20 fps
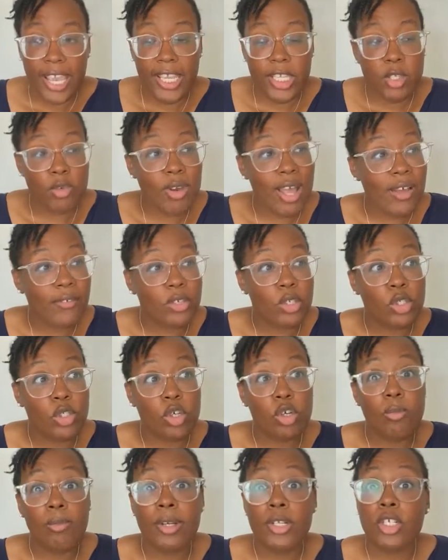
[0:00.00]
and you have
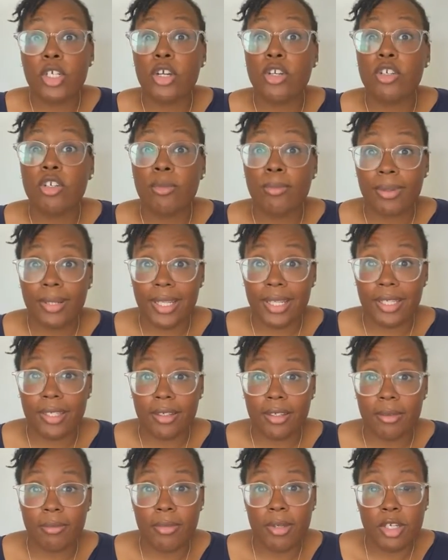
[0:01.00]
so much on your plate
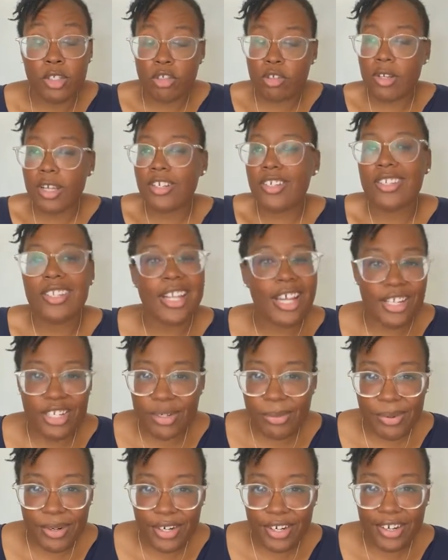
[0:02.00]
because you're not just an
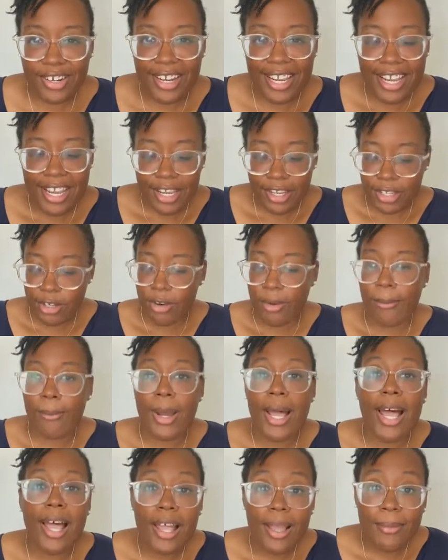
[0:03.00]
entrepreneur, you're a
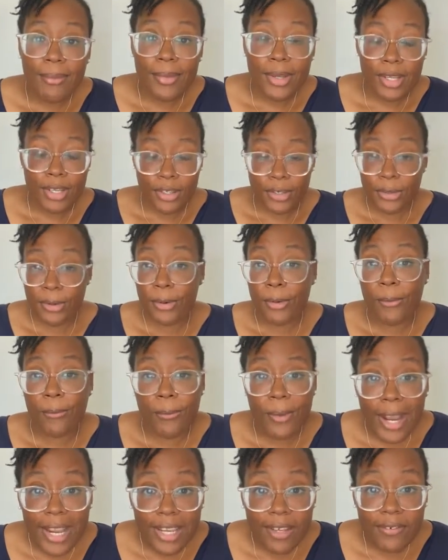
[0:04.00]
mom, you're a
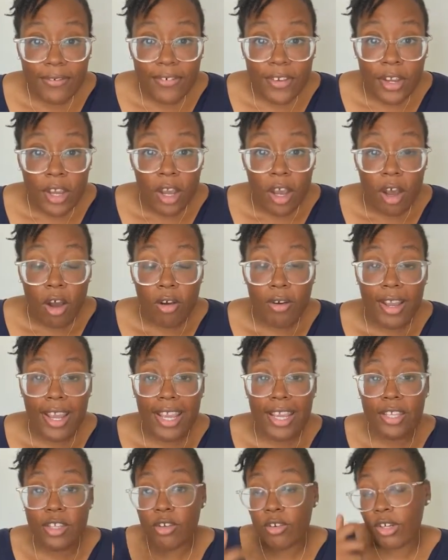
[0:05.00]
wife,
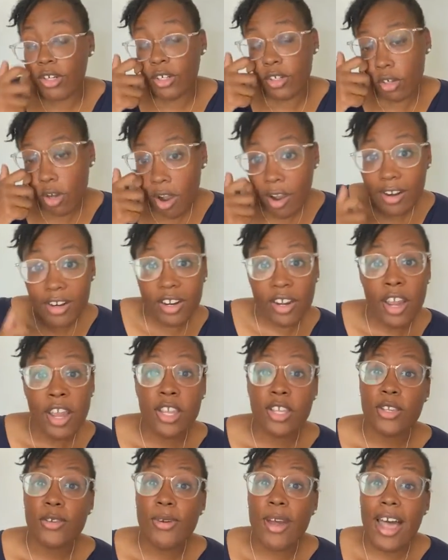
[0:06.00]
okay, you're a daughter,
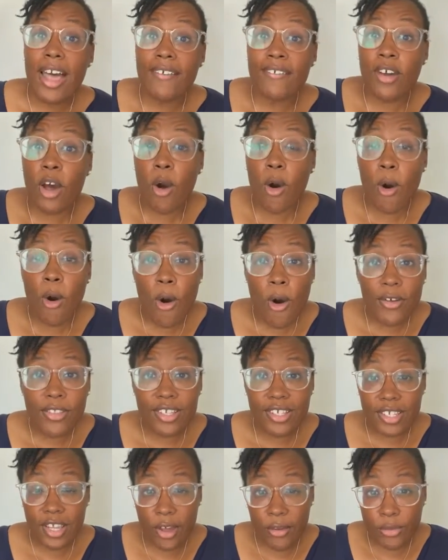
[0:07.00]
you have all
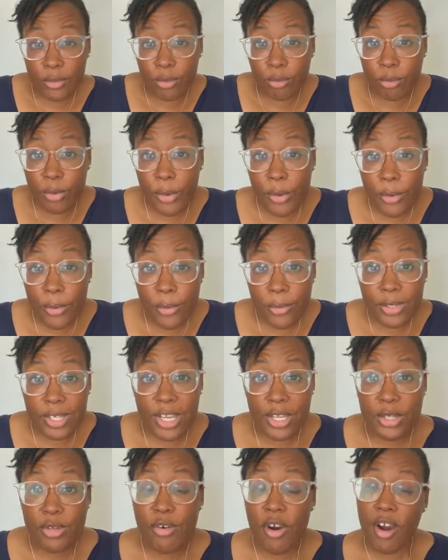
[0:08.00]
these other roles
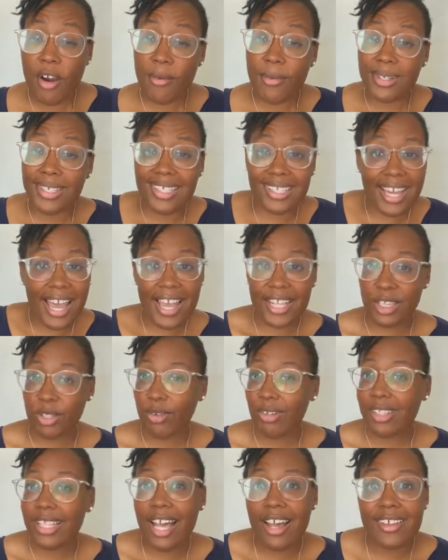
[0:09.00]
and you already got
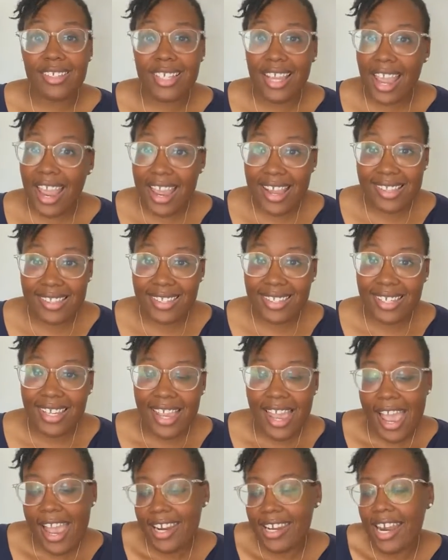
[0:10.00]
3,000 hats.
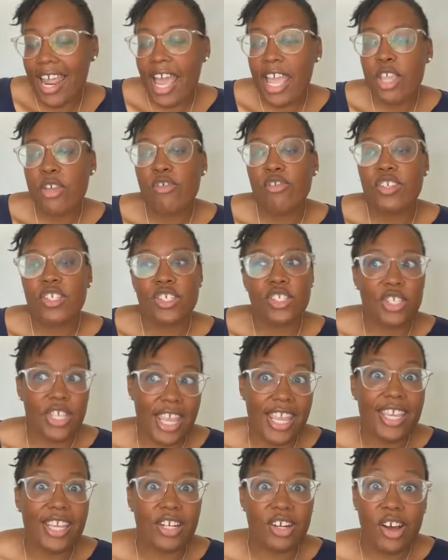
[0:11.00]
Now you just
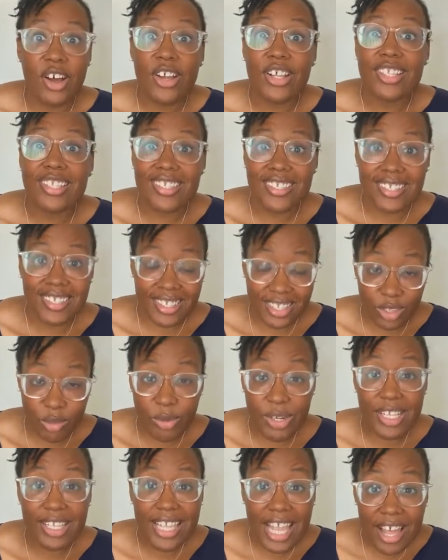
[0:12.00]
taking on
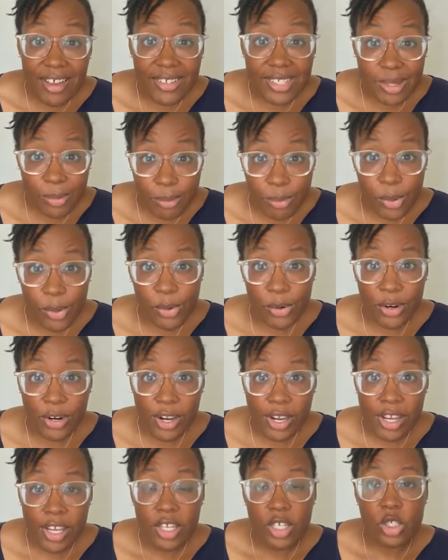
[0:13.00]
3,000
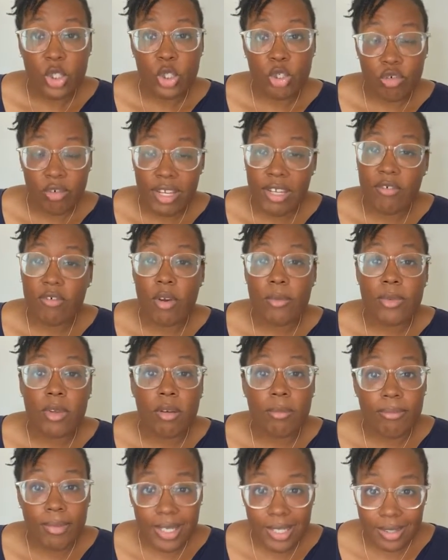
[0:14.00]
more straight from
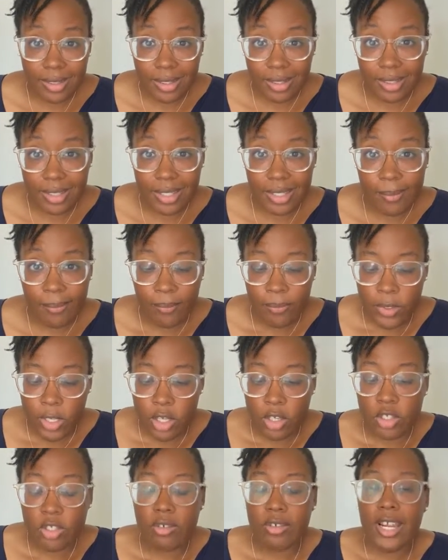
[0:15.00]
your business.
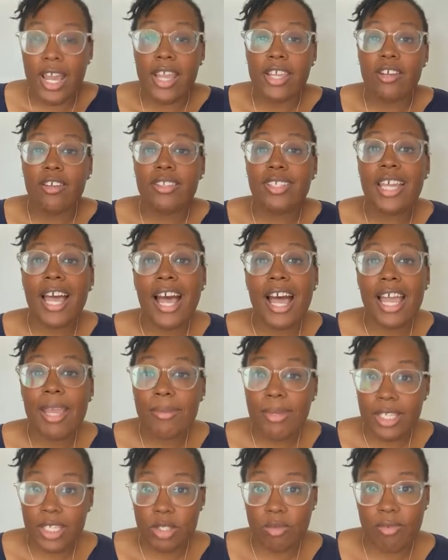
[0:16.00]
So now your
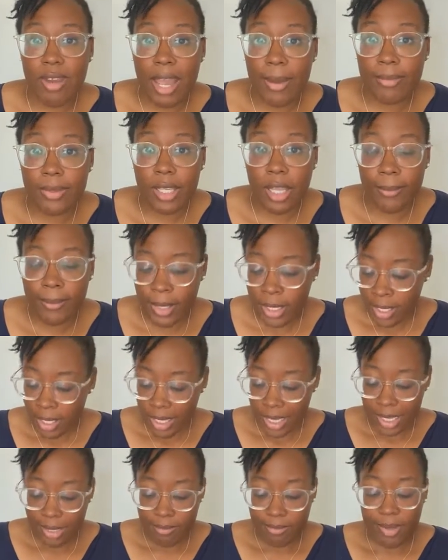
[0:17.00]
time gets wrapped up
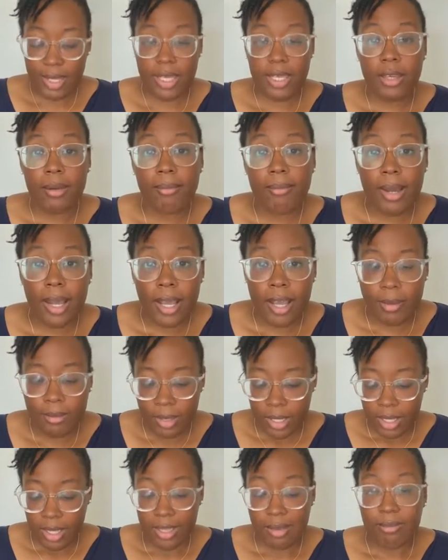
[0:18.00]
in being a
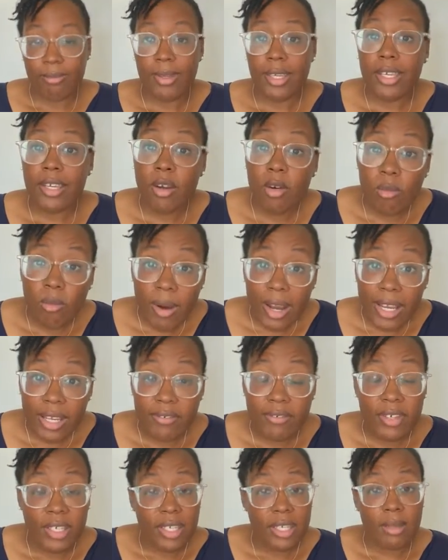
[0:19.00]
mom and being a
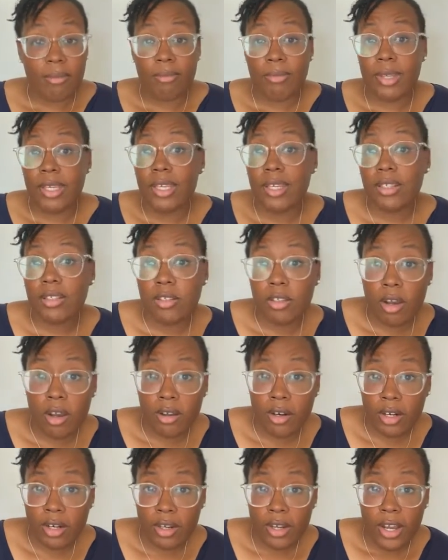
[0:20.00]
wife and being a
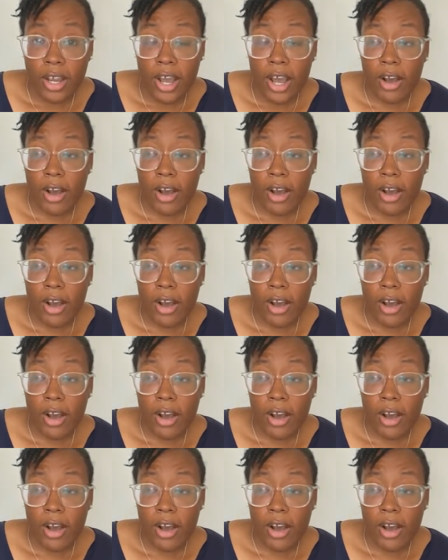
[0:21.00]
daughter,